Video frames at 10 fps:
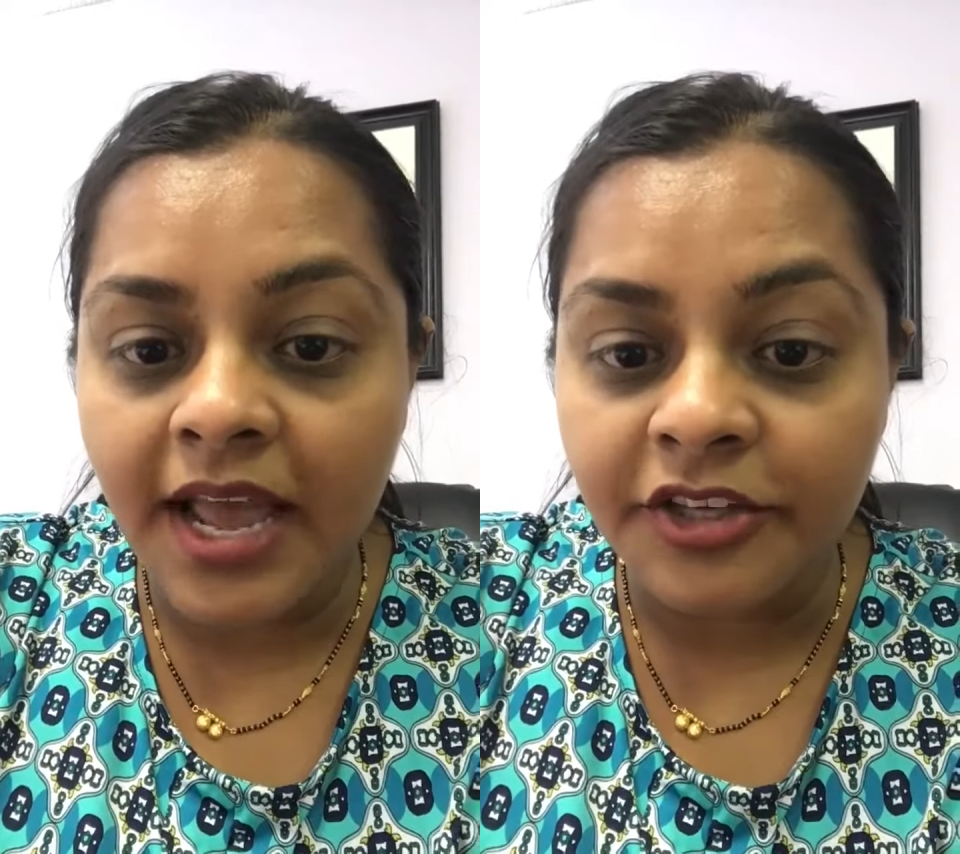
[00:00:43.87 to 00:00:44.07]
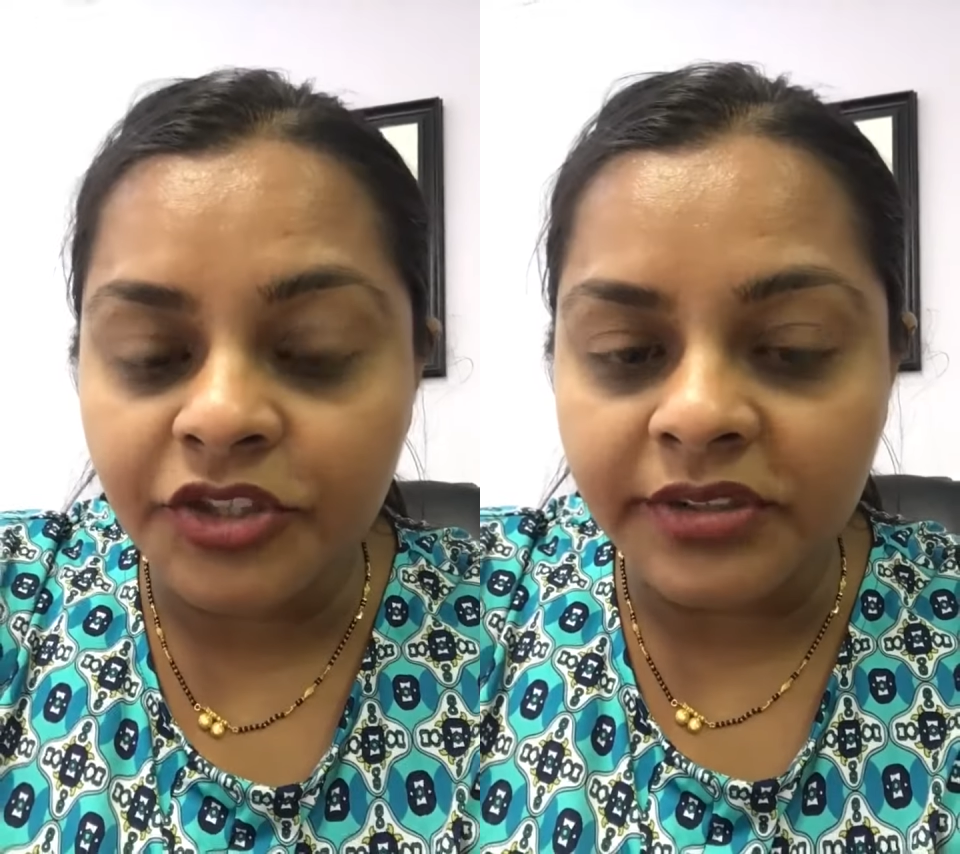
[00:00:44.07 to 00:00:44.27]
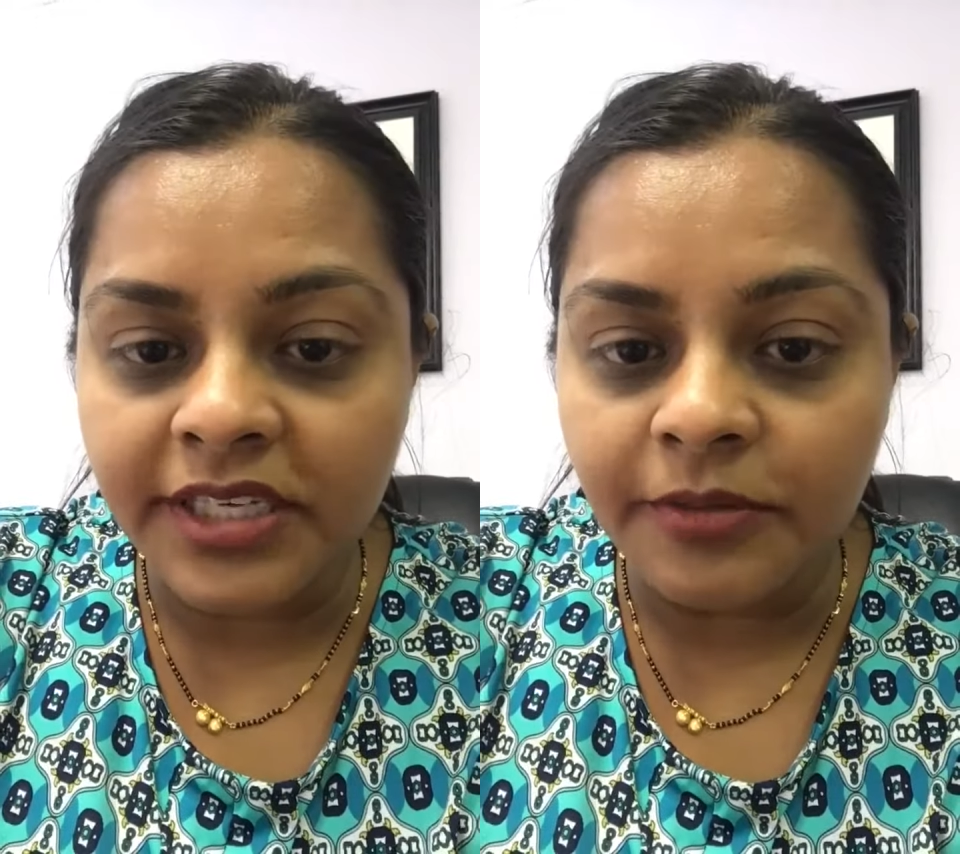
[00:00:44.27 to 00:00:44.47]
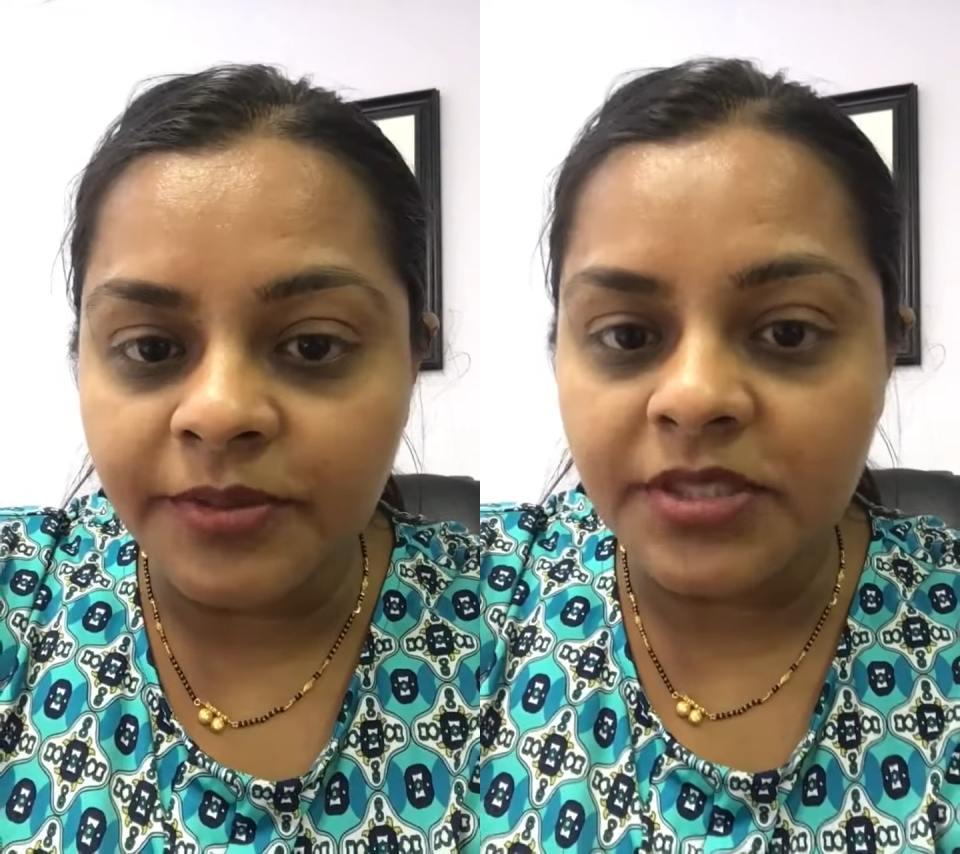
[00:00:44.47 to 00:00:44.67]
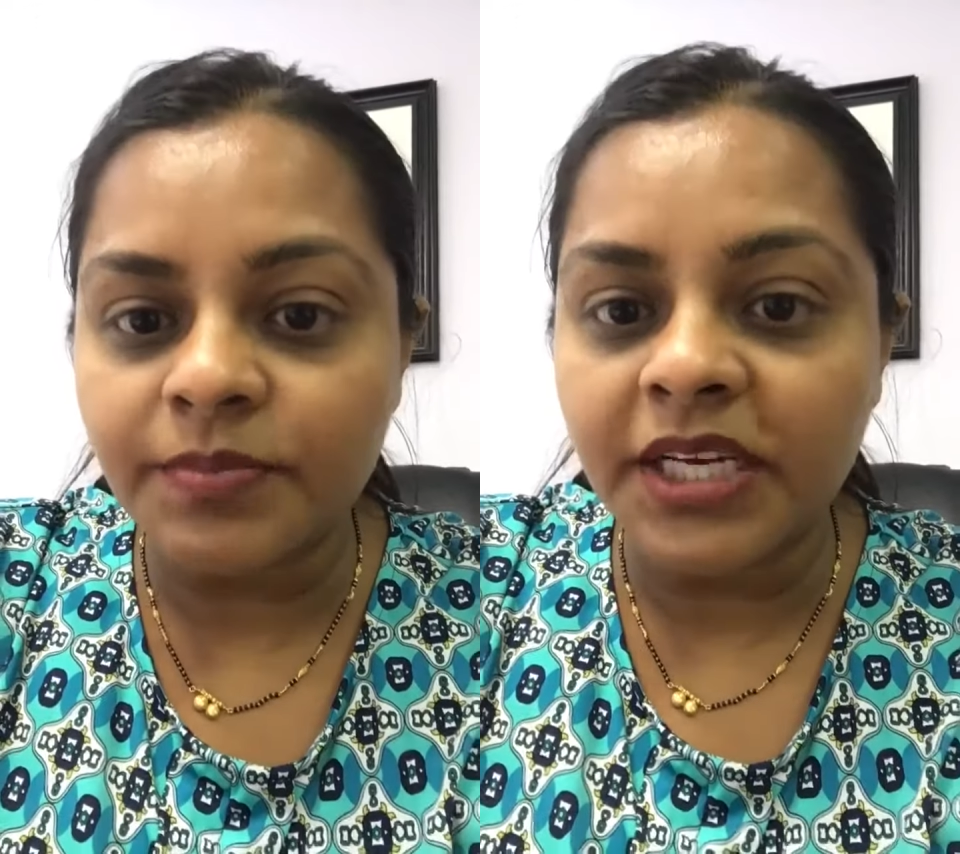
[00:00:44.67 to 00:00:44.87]
actually help
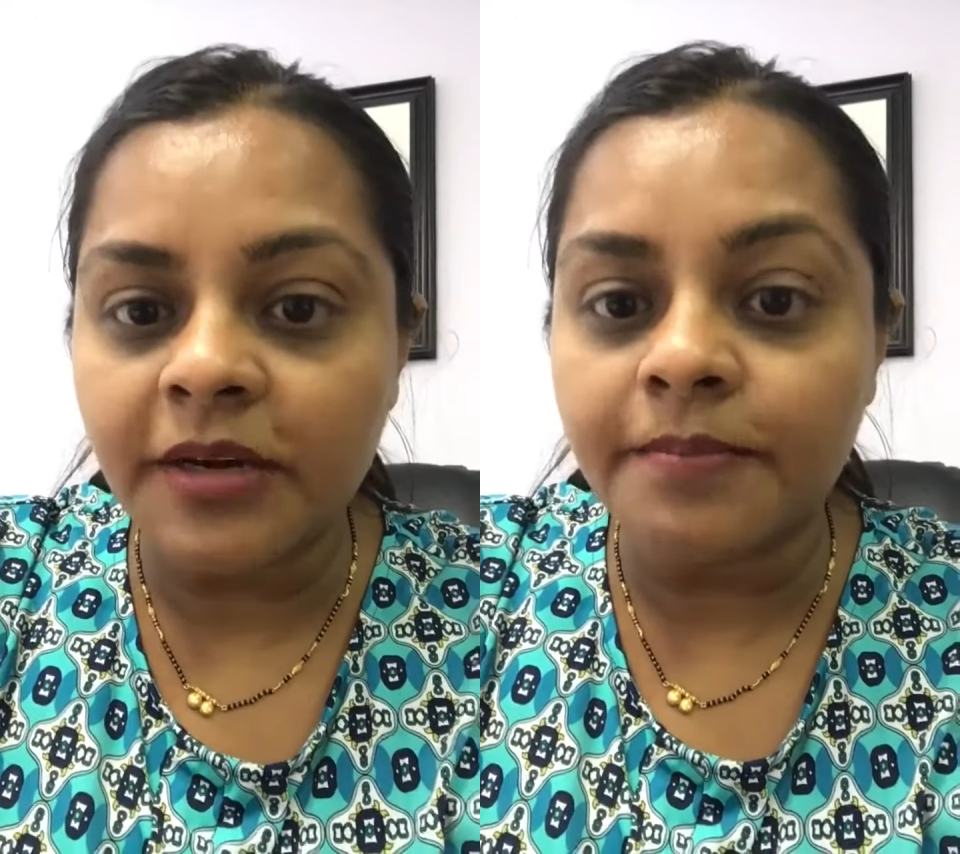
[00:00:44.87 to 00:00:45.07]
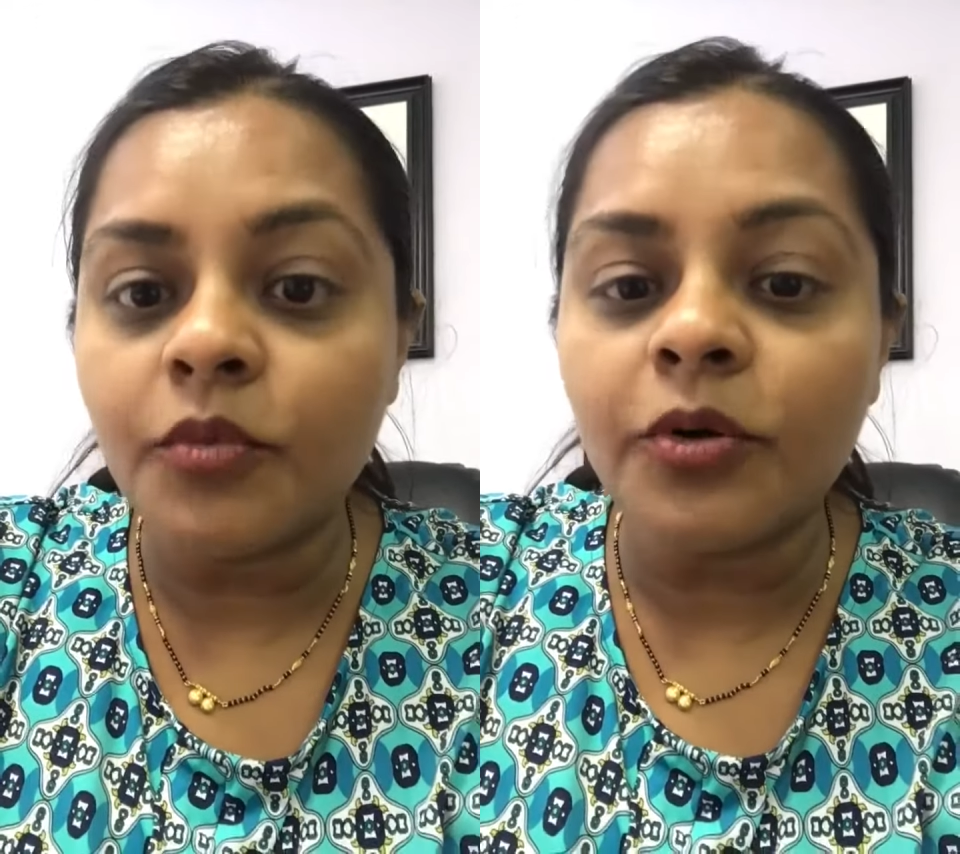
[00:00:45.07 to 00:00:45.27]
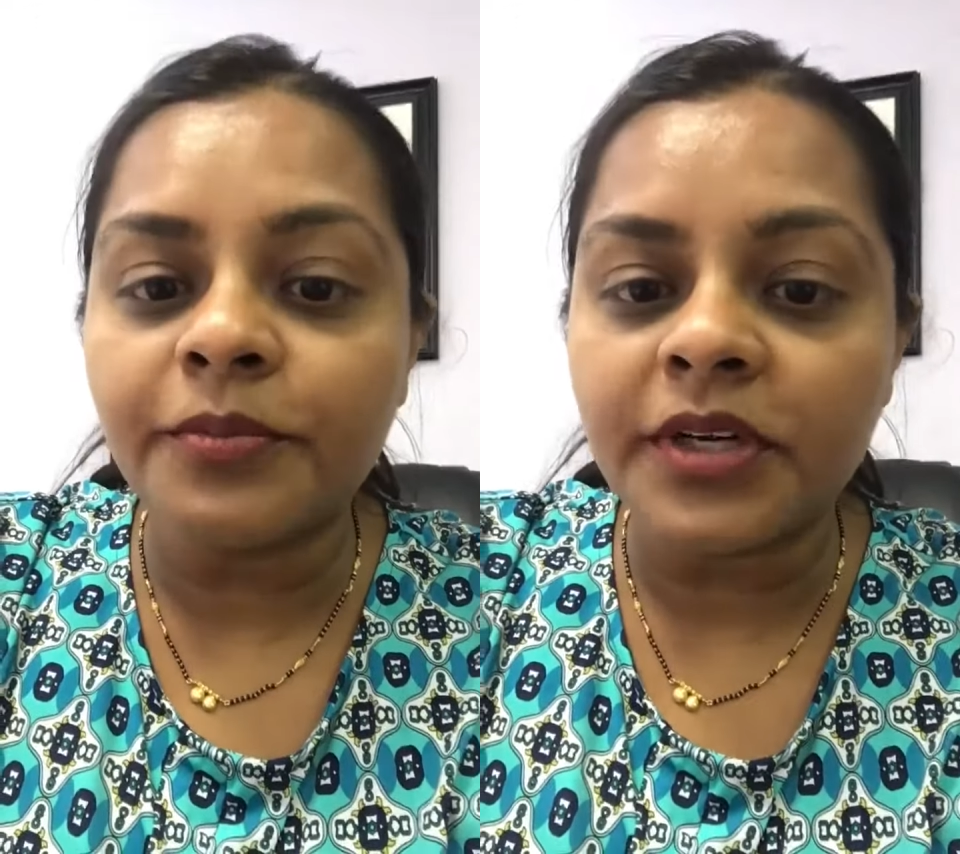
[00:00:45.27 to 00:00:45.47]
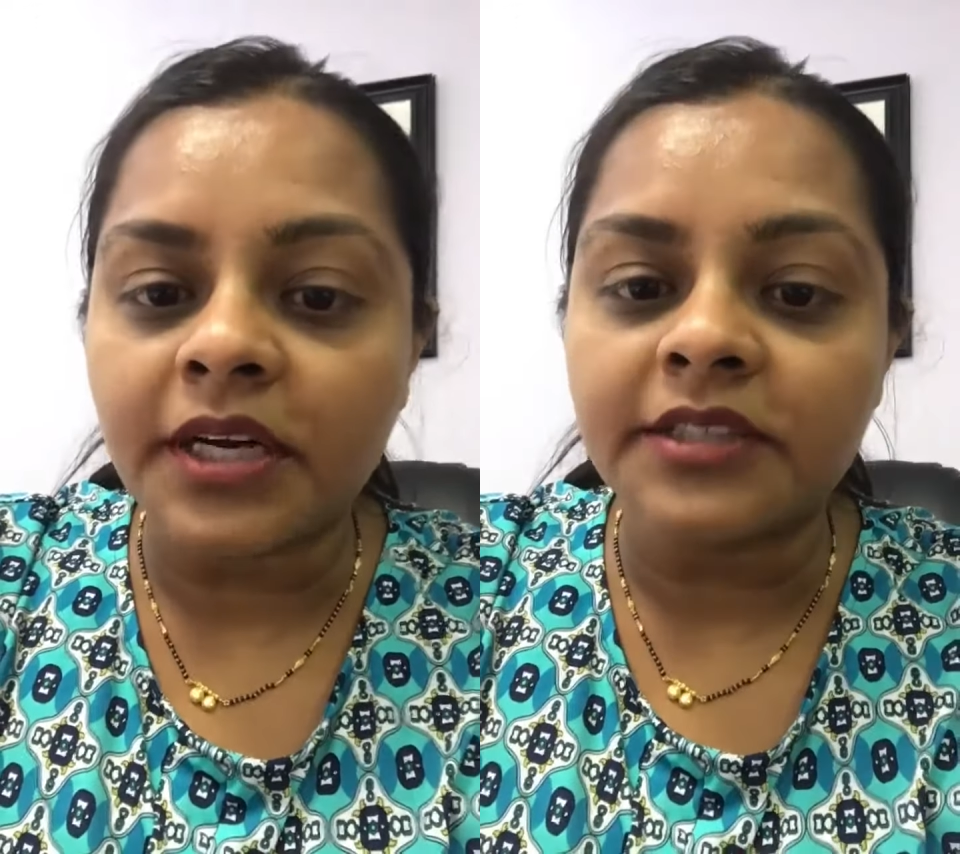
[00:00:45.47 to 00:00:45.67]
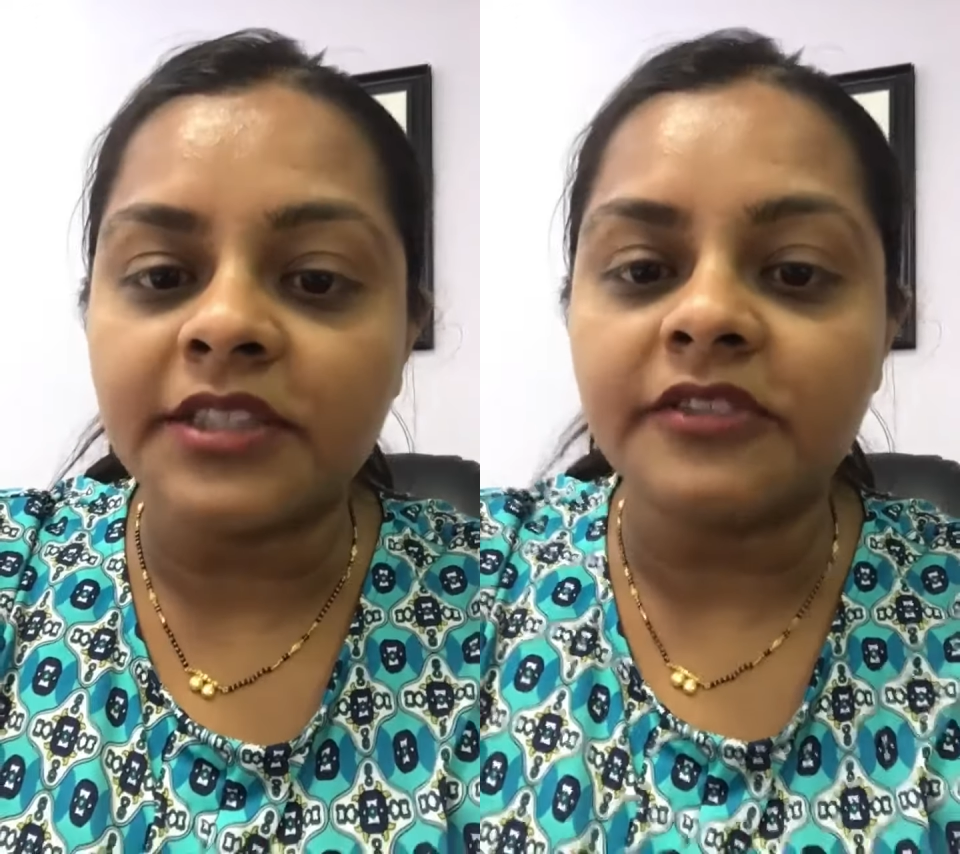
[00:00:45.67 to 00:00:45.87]
us become more
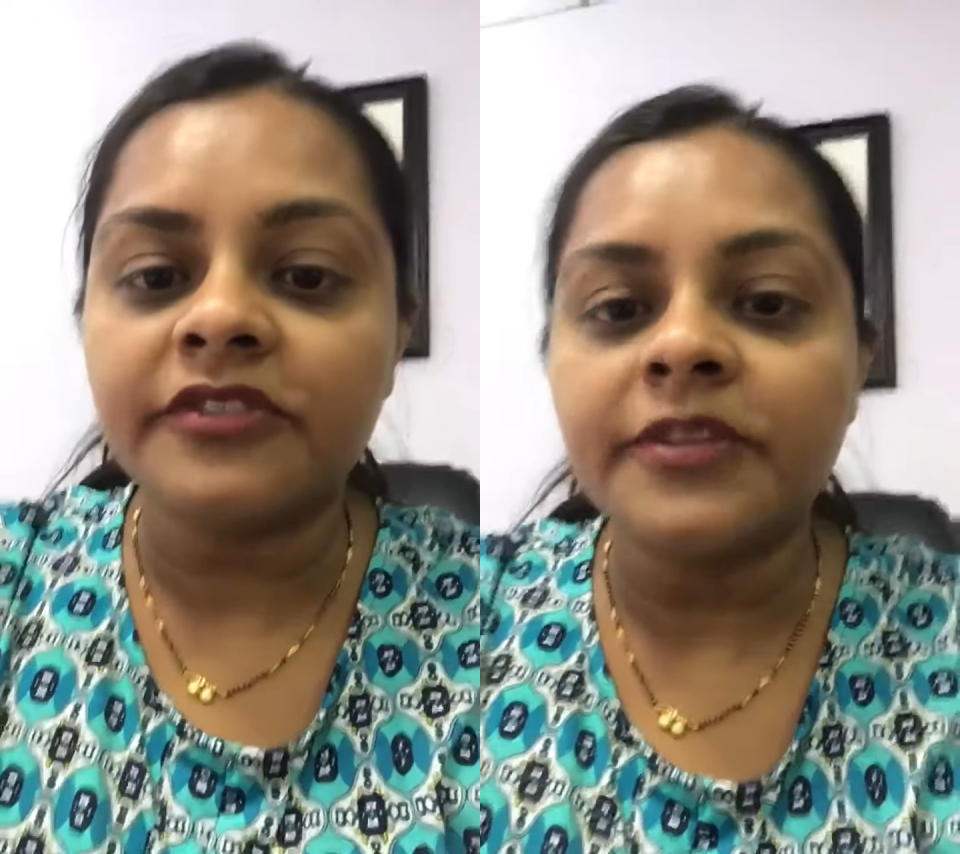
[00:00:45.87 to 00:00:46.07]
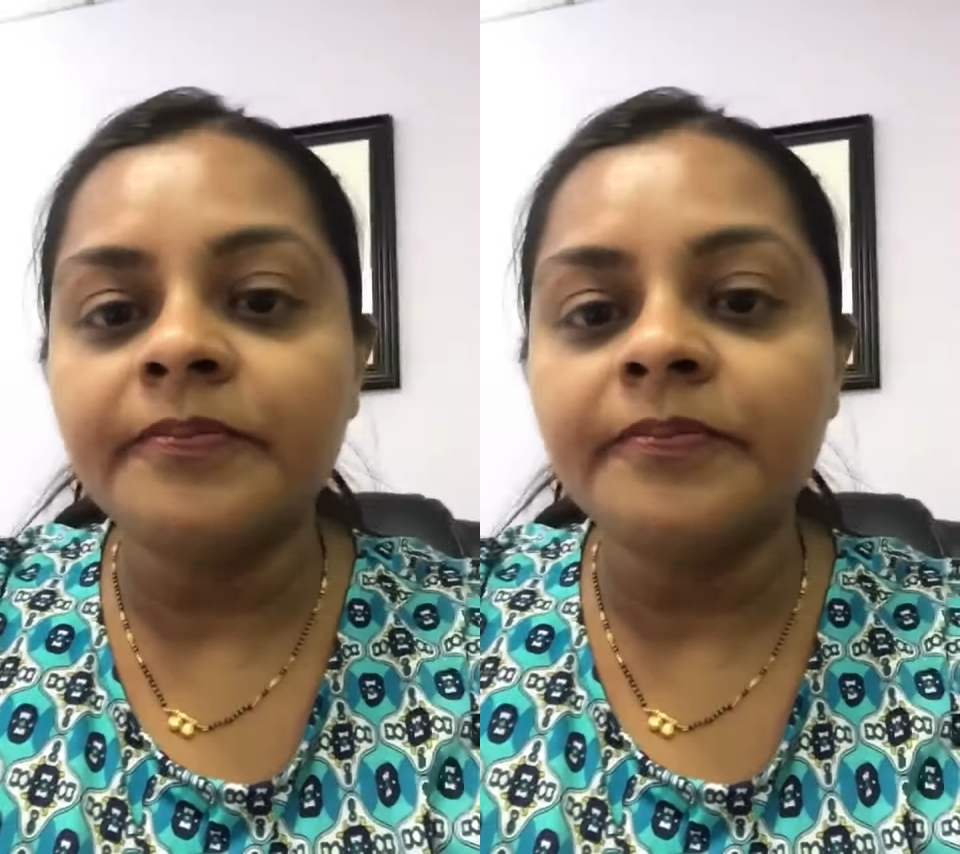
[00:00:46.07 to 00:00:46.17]
productive.